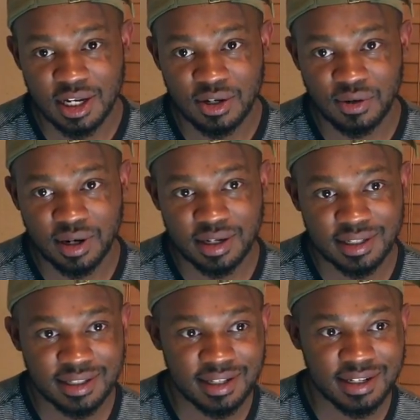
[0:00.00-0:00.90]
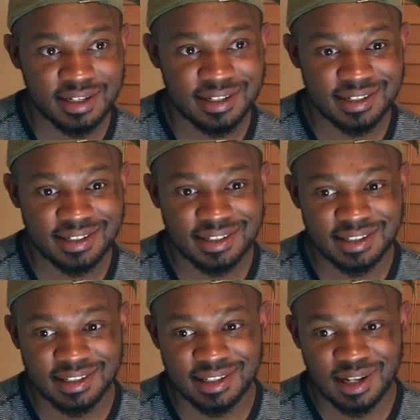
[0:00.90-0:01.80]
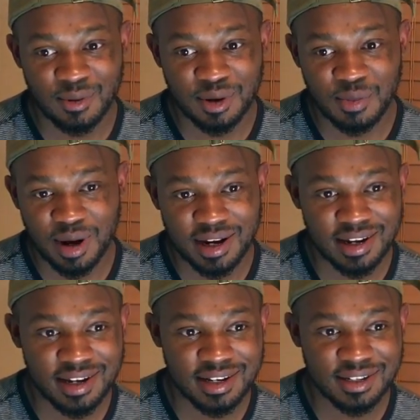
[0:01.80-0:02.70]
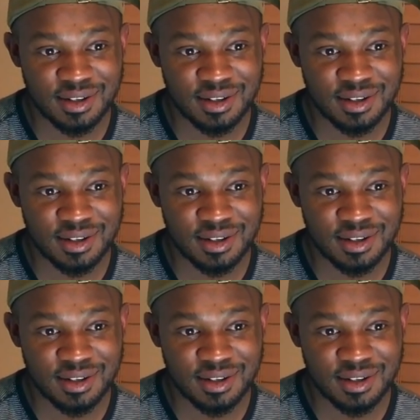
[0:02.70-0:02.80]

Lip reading: create the things that were in my head.